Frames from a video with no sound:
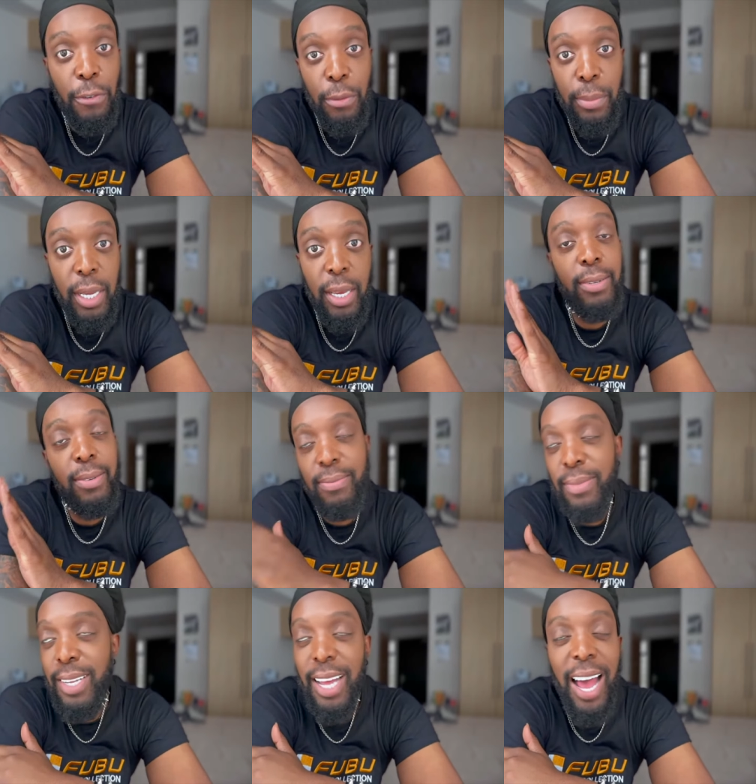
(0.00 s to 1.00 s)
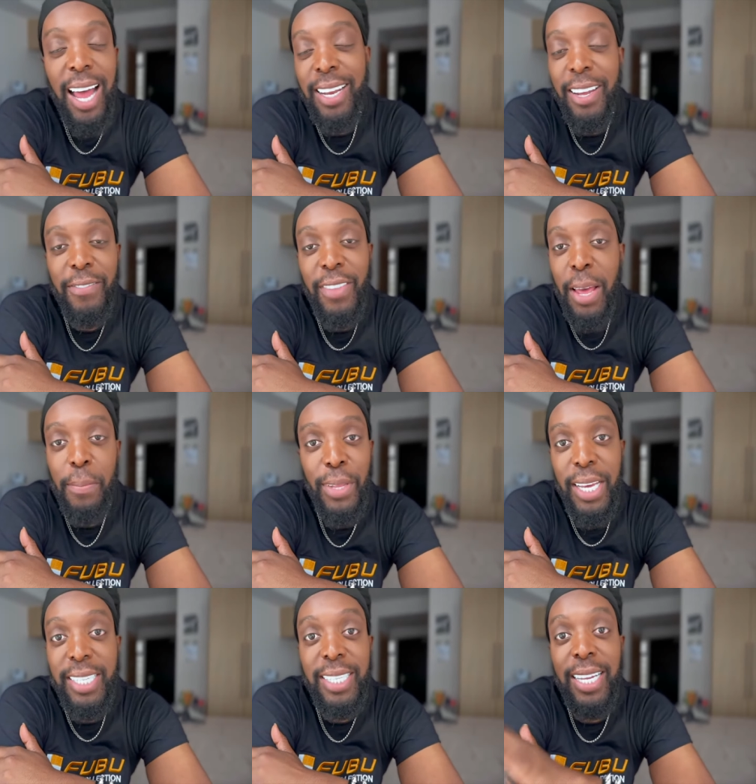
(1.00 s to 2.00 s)
for me. I love that
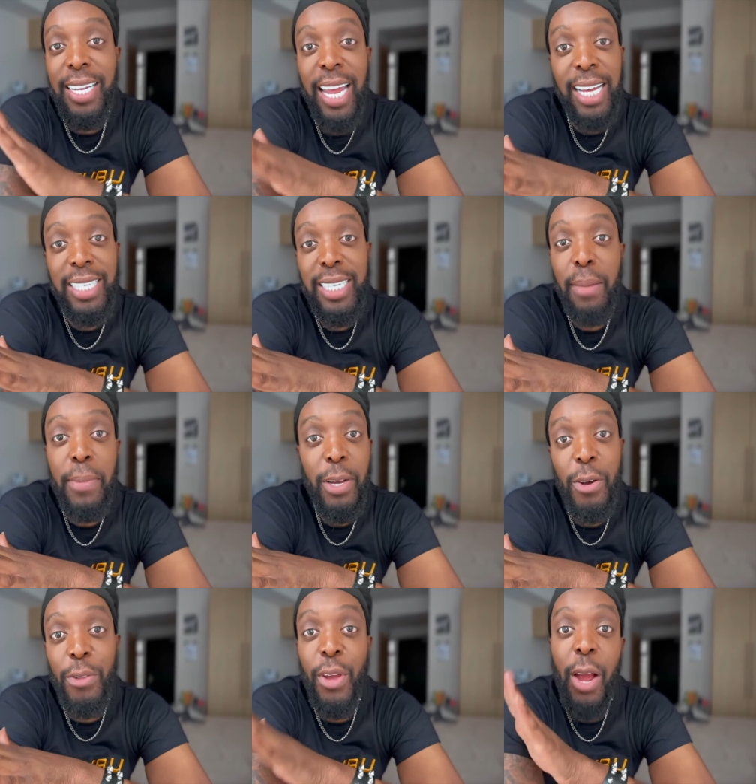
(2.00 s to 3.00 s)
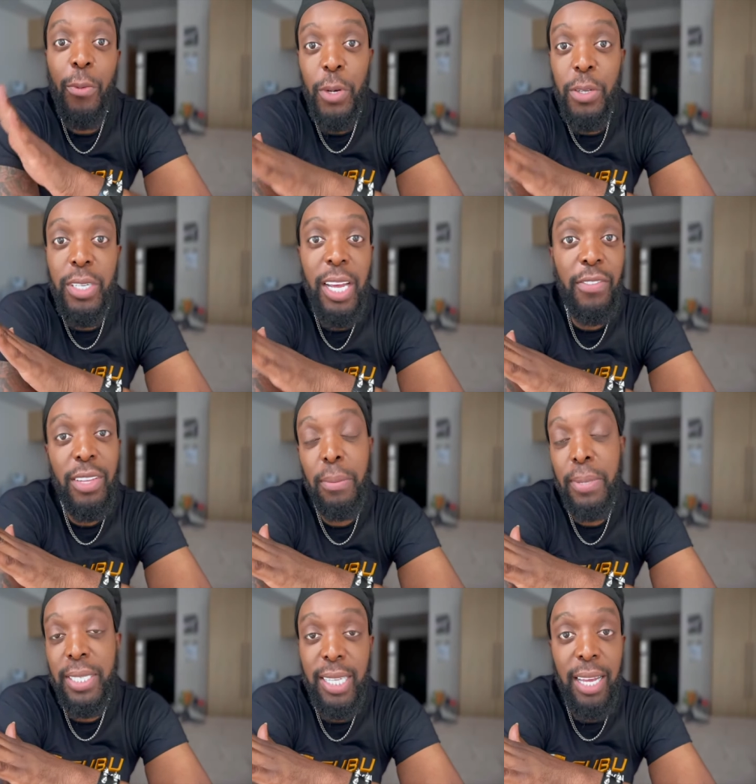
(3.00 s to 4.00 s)
place. And next time I go there, I will definitely be
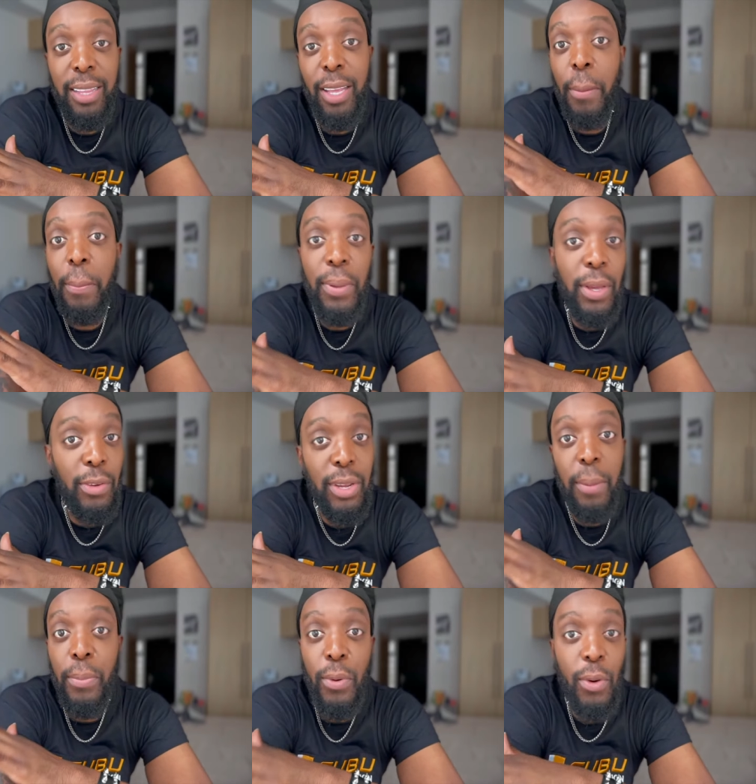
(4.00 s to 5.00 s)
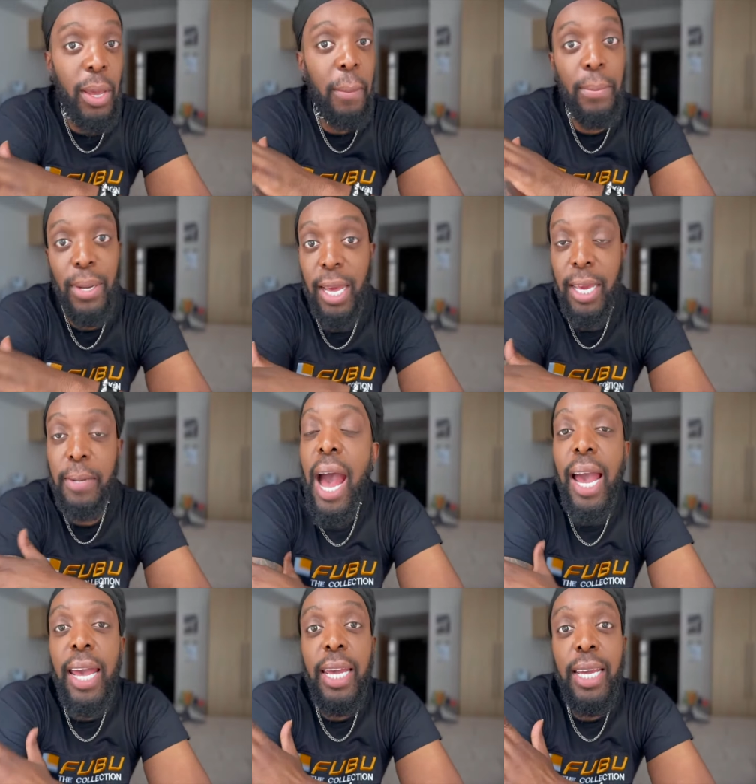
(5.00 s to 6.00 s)
staying there, period, point blank.
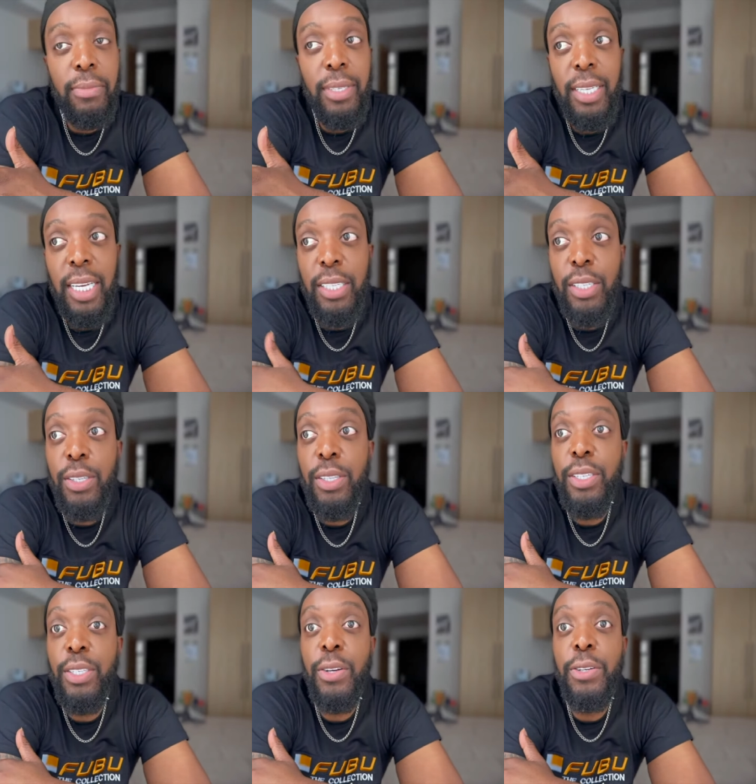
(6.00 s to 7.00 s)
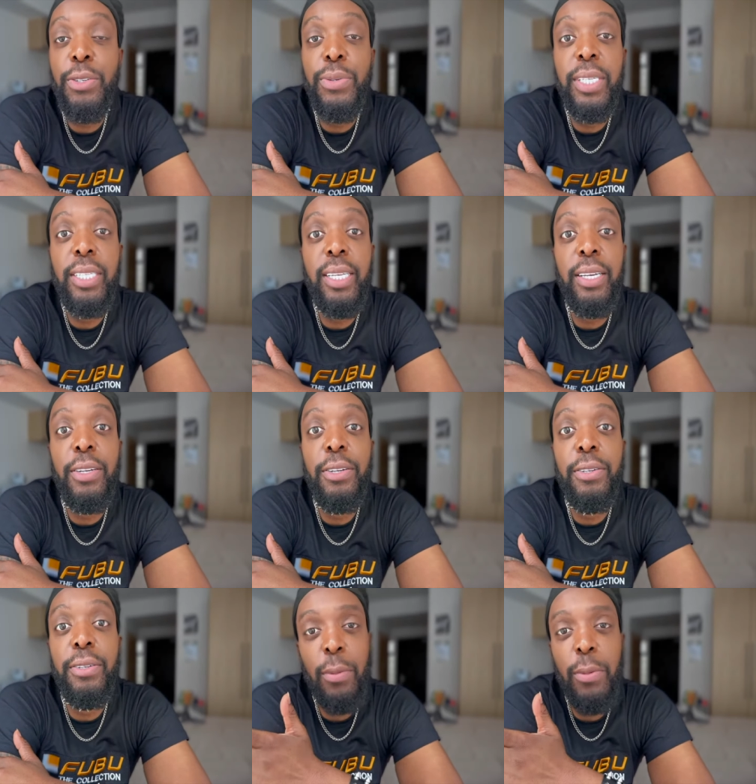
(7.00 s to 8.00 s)
I get to the surgery
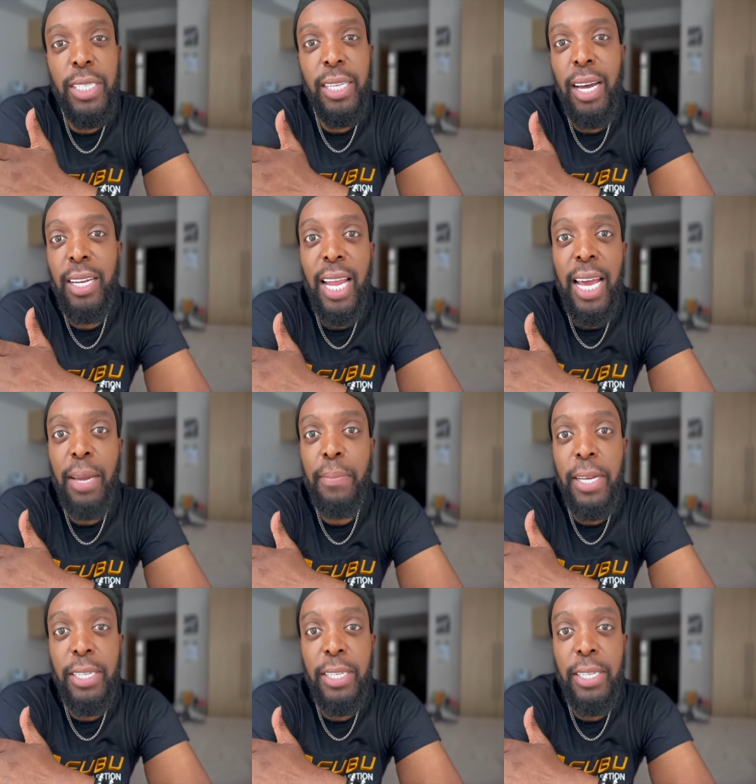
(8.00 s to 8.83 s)
center. It was unlike my